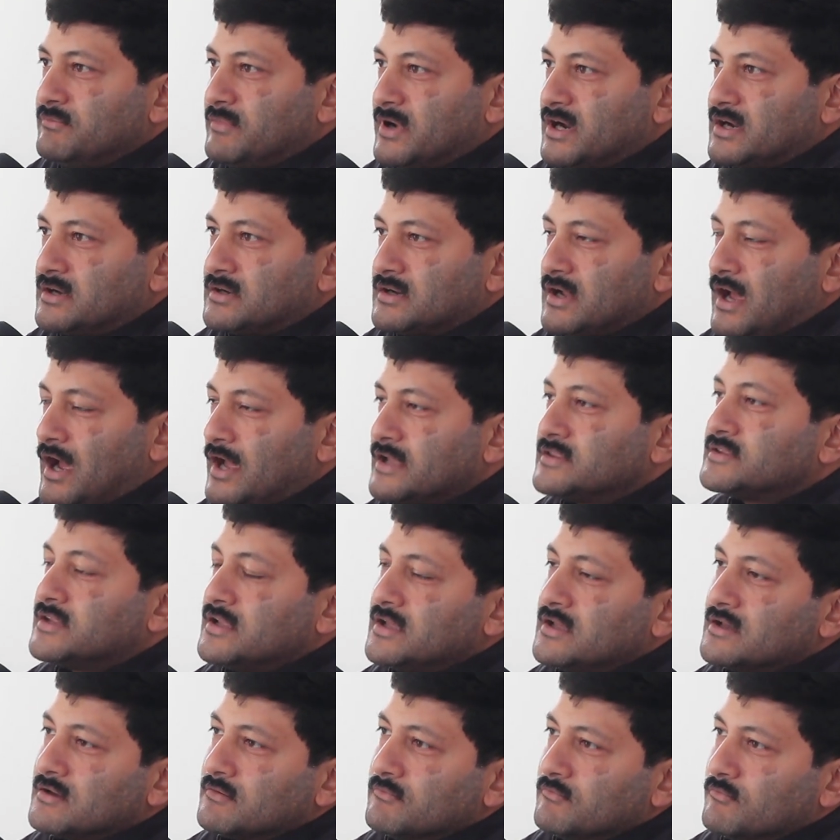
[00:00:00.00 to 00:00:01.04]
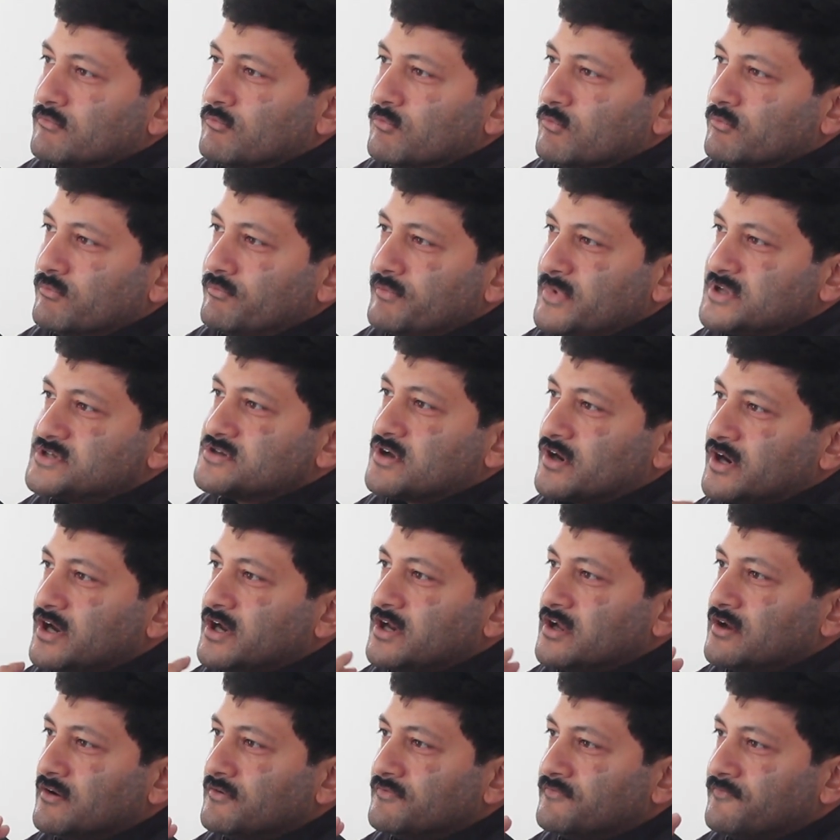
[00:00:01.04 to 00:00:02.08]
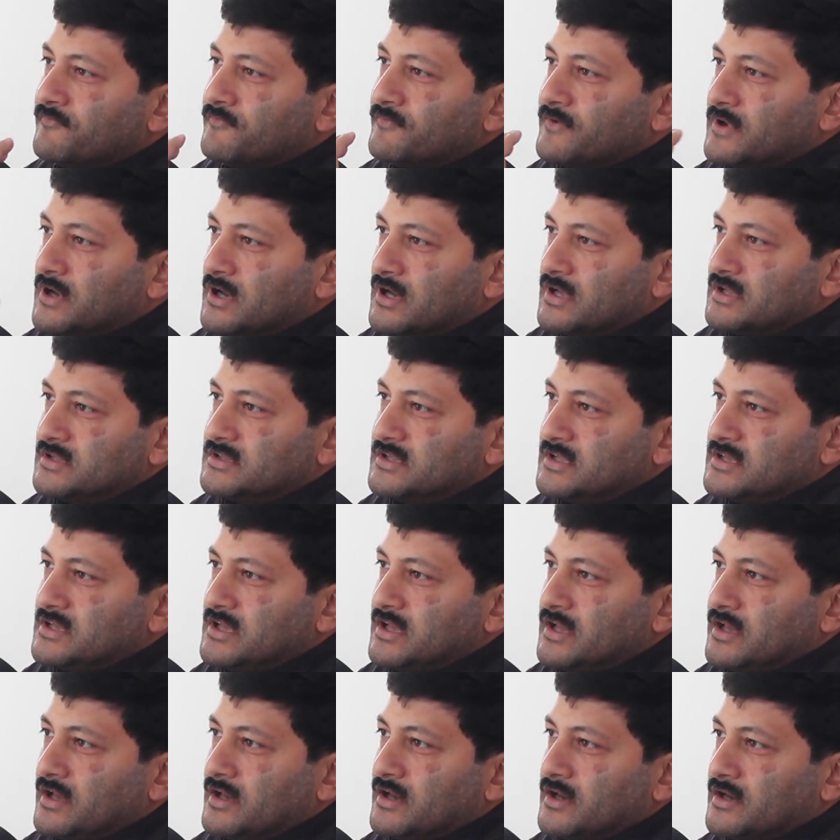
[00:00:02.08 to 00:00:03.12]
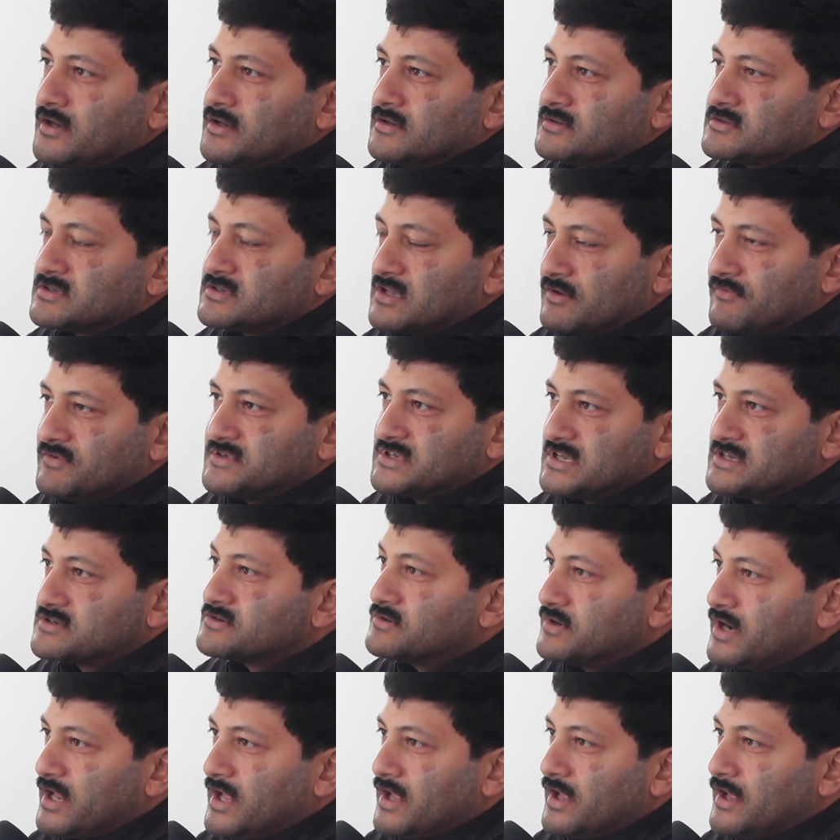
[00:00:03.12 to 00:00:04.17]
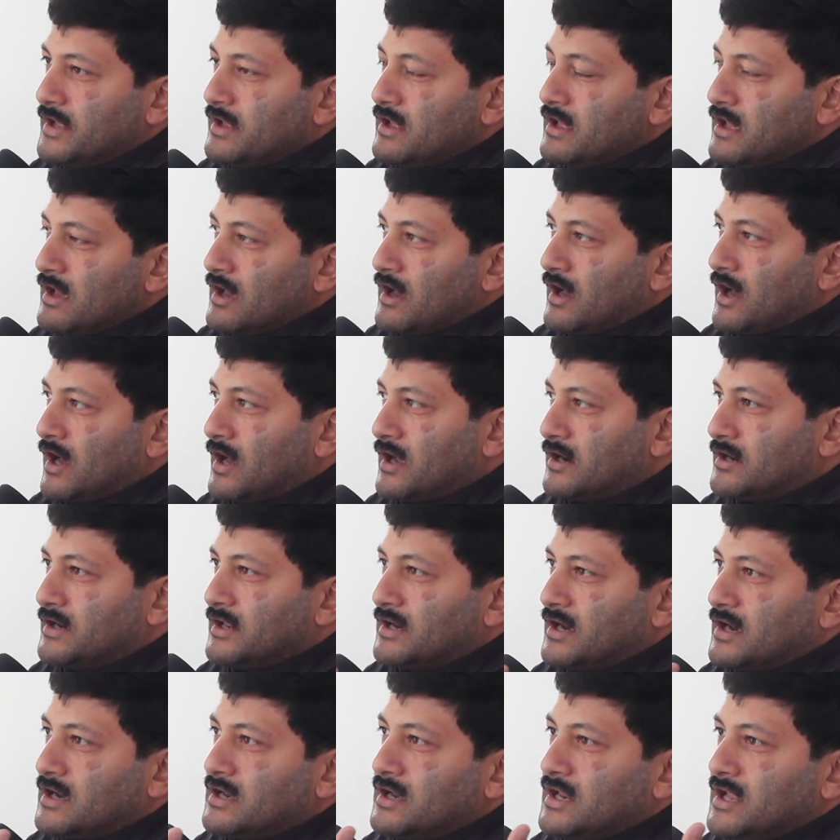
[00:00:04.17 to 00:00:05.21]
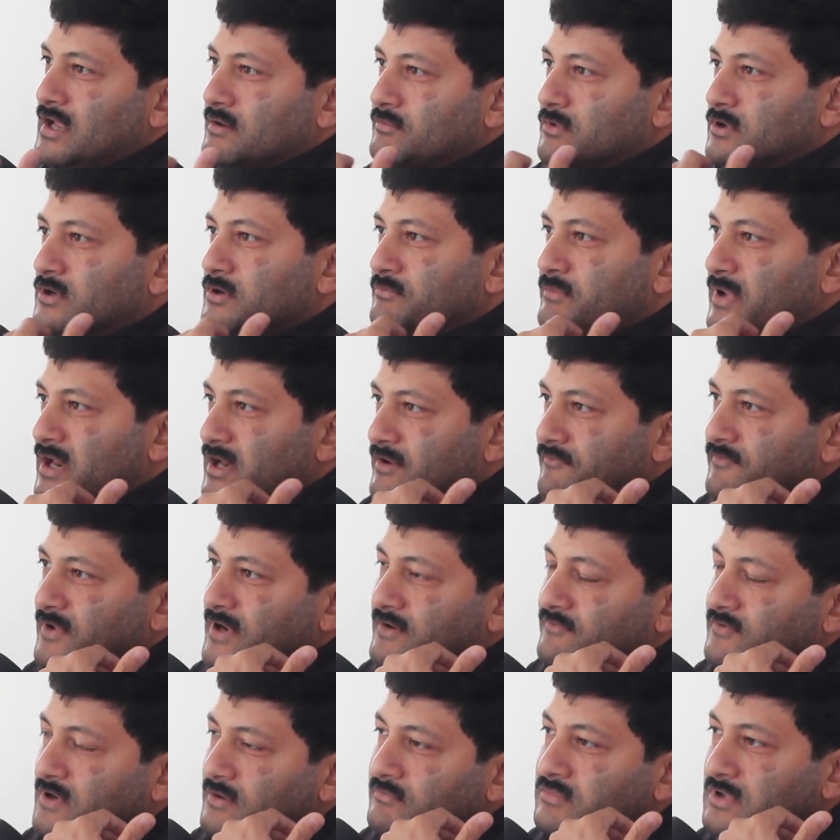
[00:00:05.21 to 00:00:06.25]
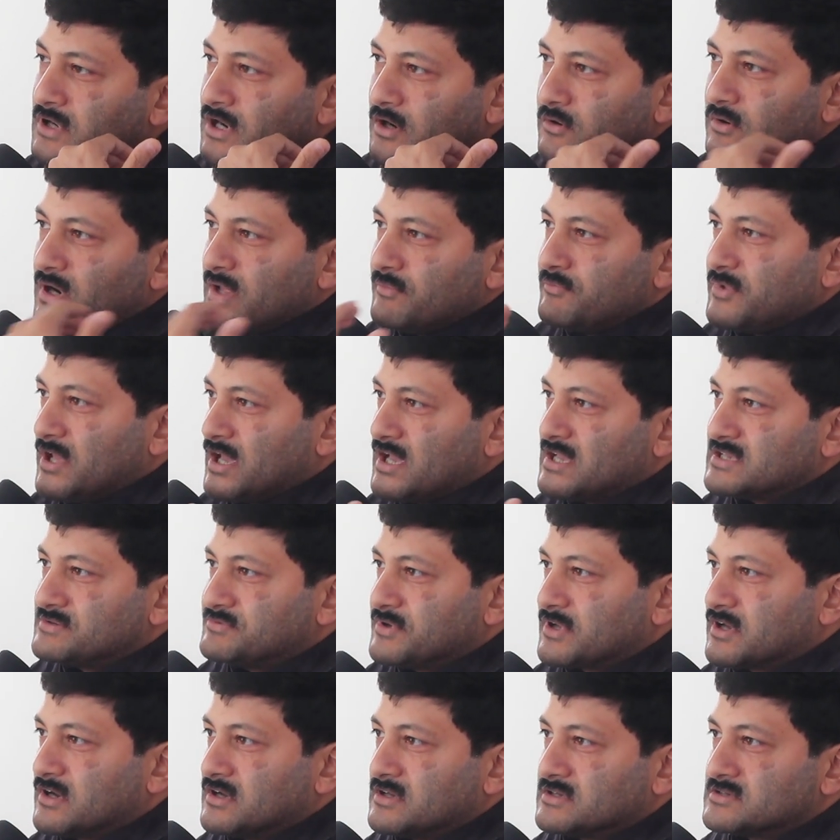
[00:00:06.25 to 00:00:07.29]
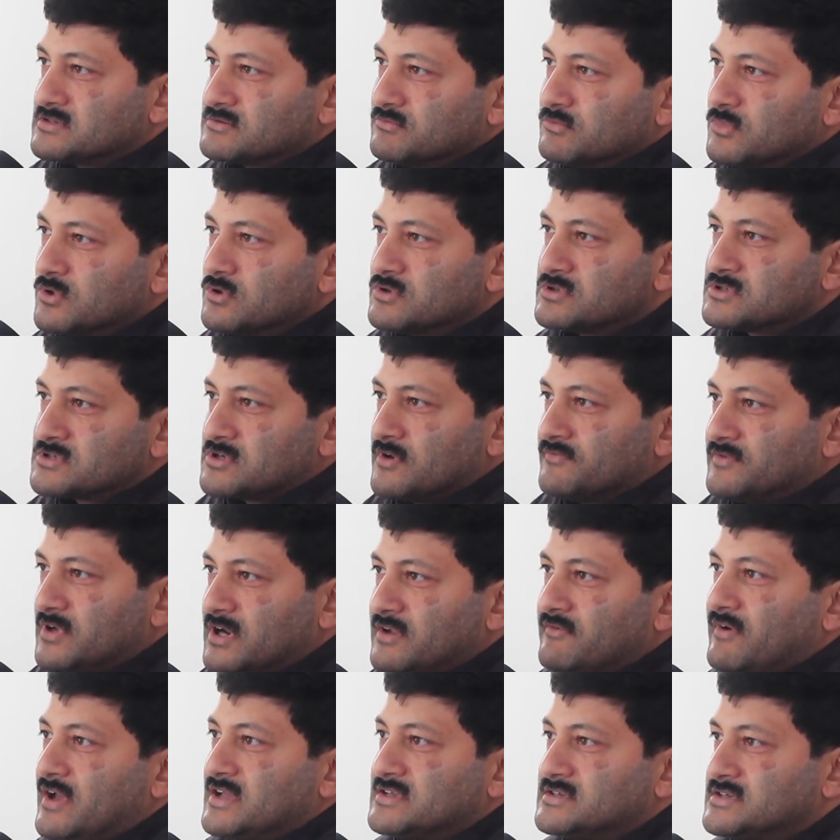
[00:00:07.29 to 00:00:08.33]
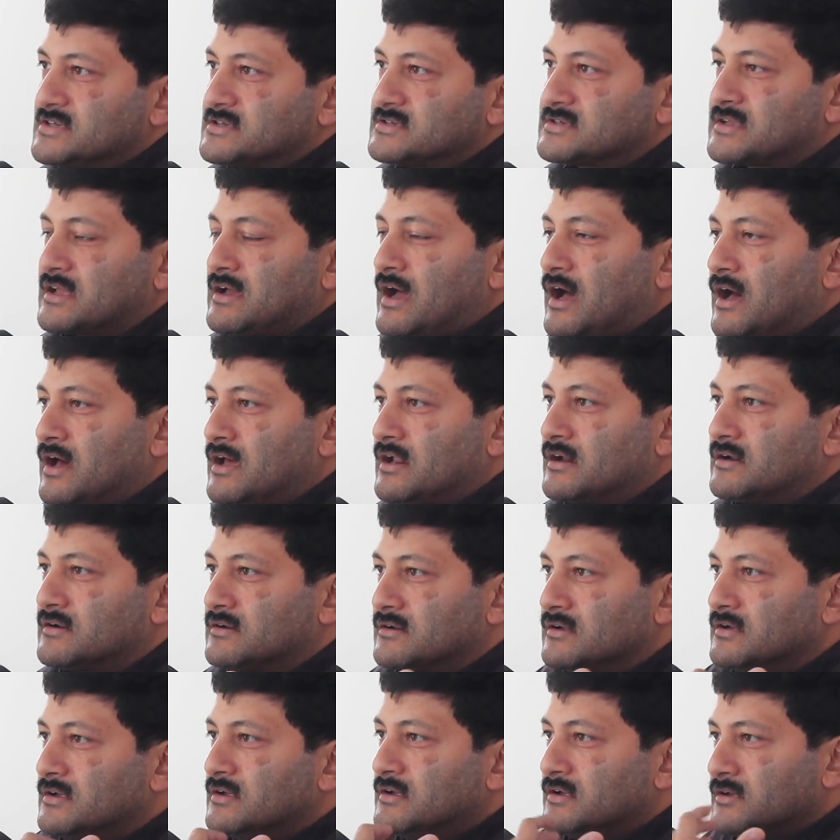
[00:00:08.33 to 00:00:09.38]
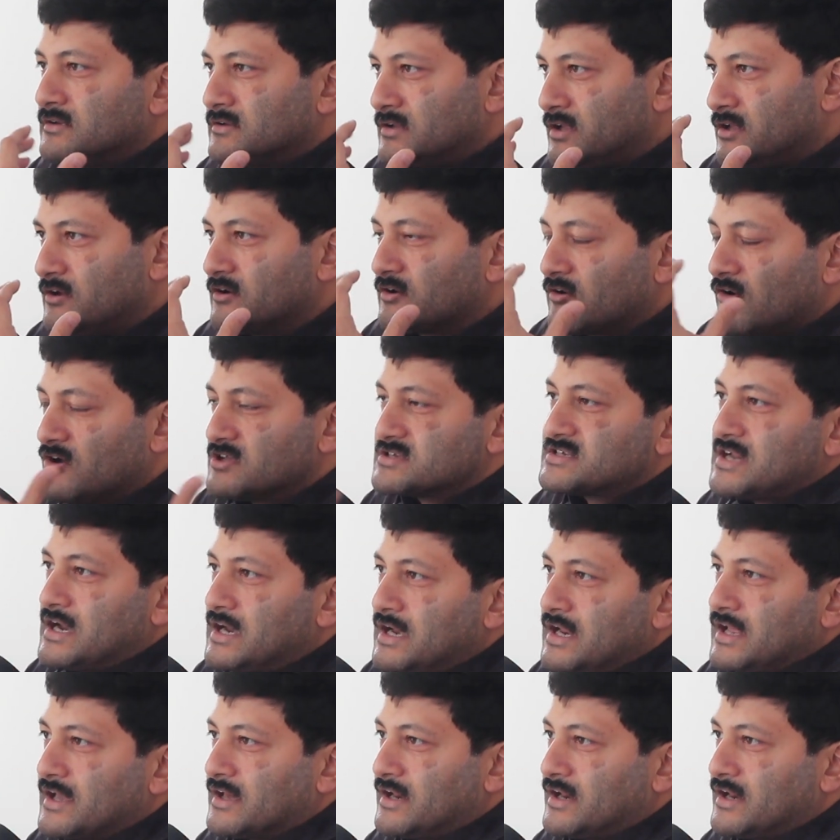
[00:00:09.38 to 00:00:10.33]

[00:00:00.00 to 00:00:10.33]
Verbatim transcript: But I think majority of the services today are directly able to benefit from cloud APIs because most of the devices are, constantly